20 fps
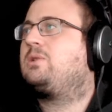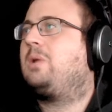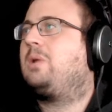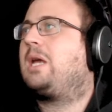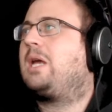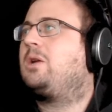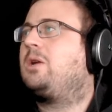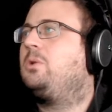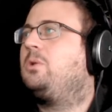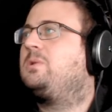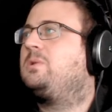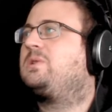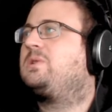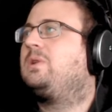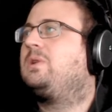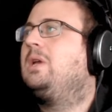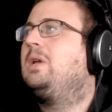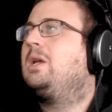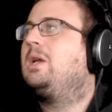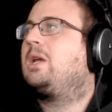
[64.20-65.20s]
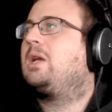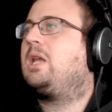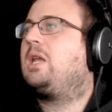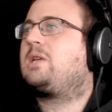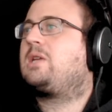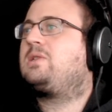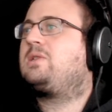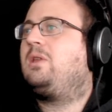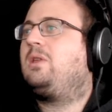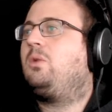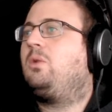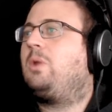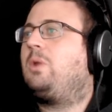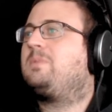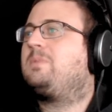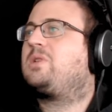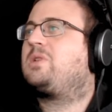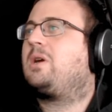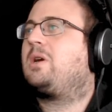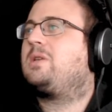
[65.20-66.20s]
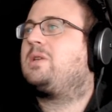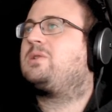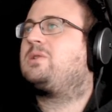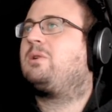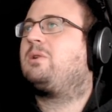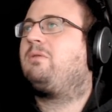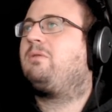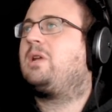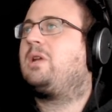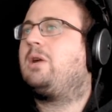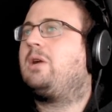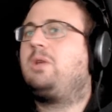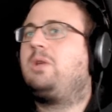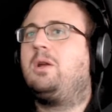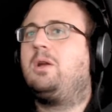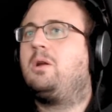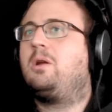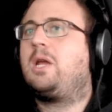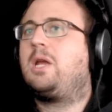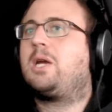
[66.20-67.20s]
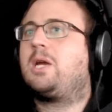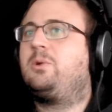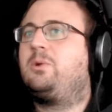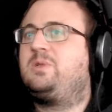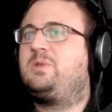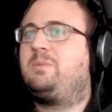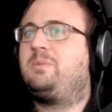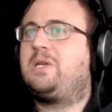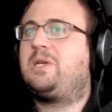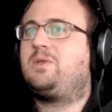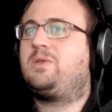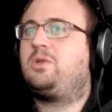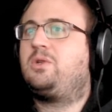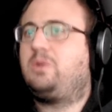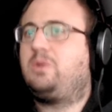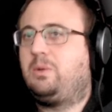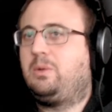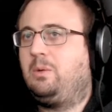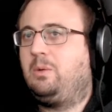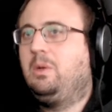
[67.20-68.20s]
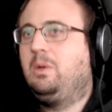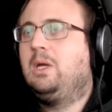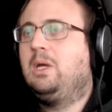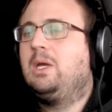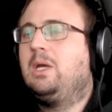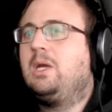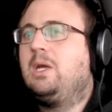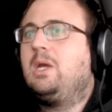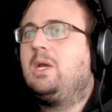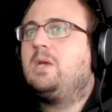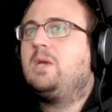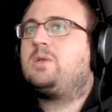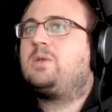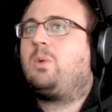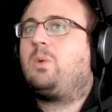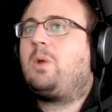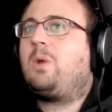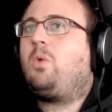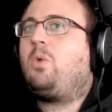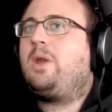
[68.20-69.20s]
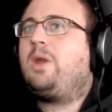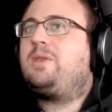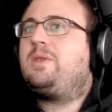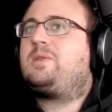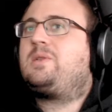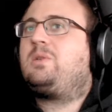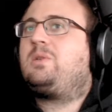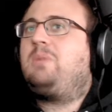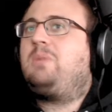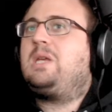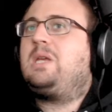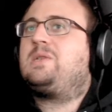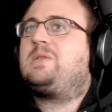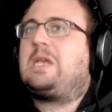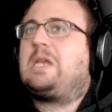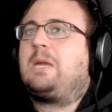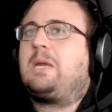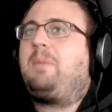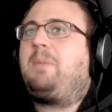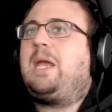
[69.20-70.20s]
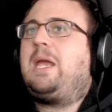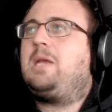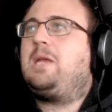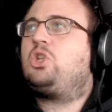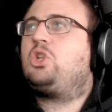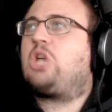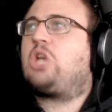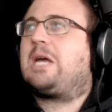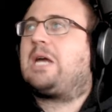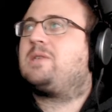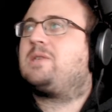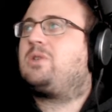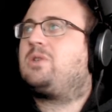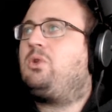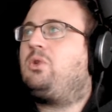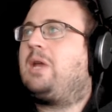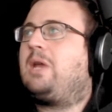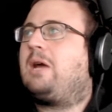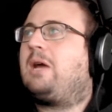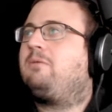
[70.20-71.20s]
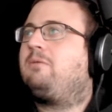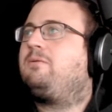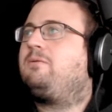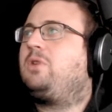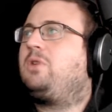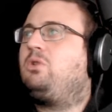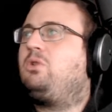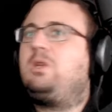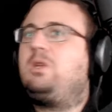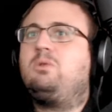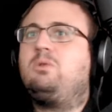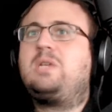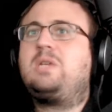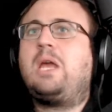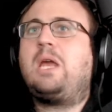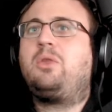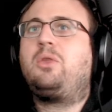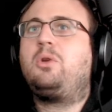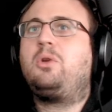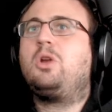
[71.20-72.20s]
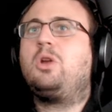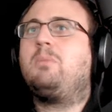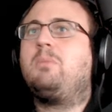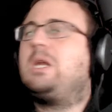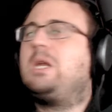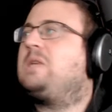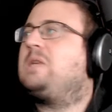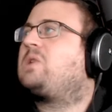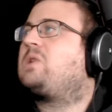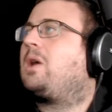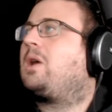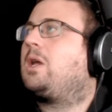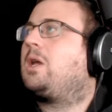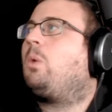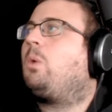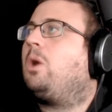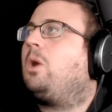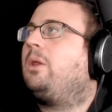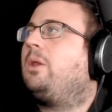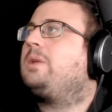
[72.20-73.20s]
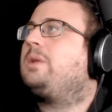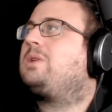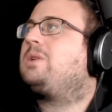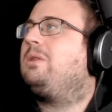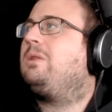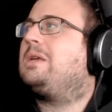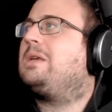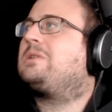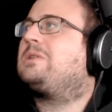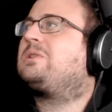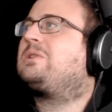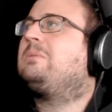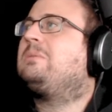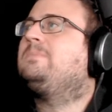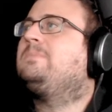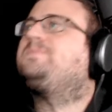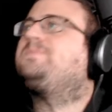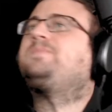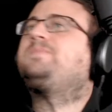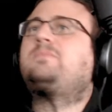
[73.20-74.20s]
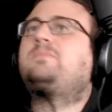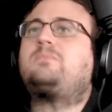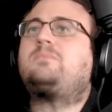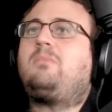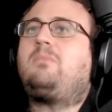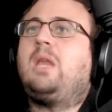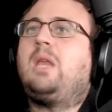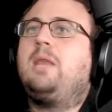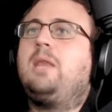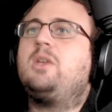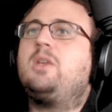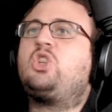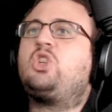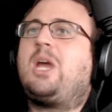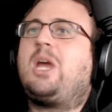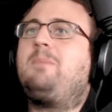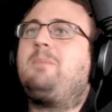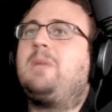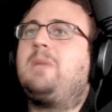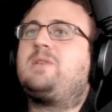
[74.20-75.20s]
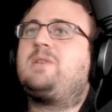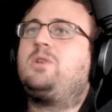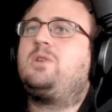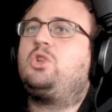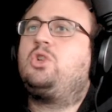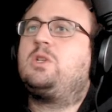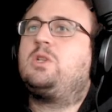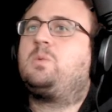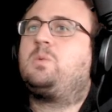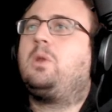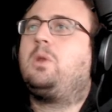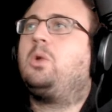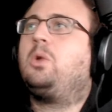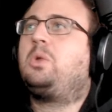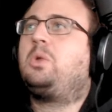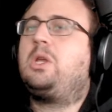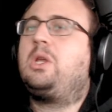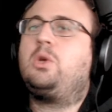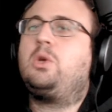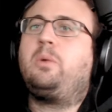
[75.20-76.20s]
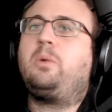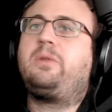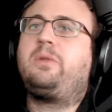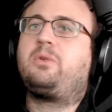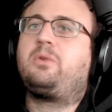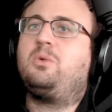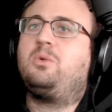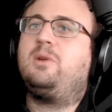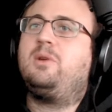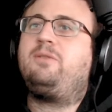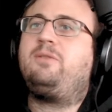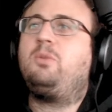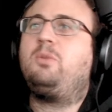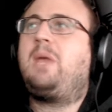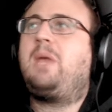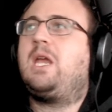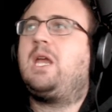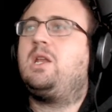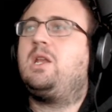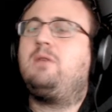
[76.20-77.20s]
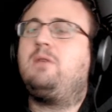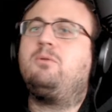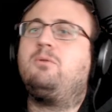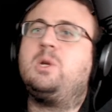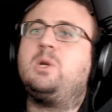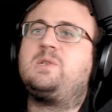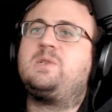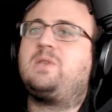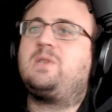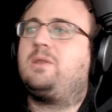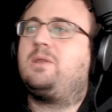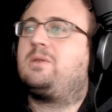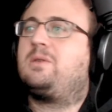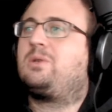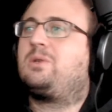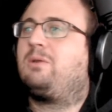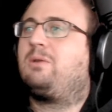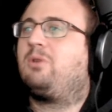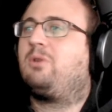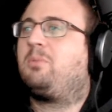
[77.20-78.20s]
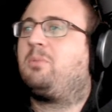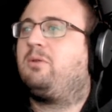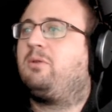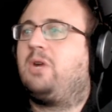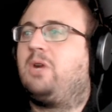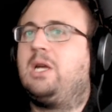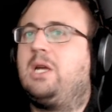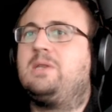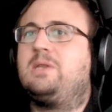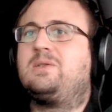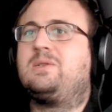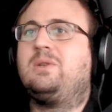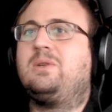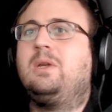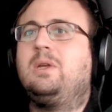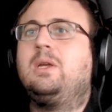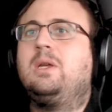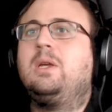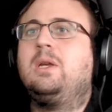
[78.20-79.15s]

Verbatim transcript: so it echoes, connects to the WebSocket server down here and echoes the message through. So what I want this to be is like a paid chat. So you'd have, you'd, you'd tether your MoneySocket wallet to this, and the chat messages will only go through if you pay an invoice that the server provides.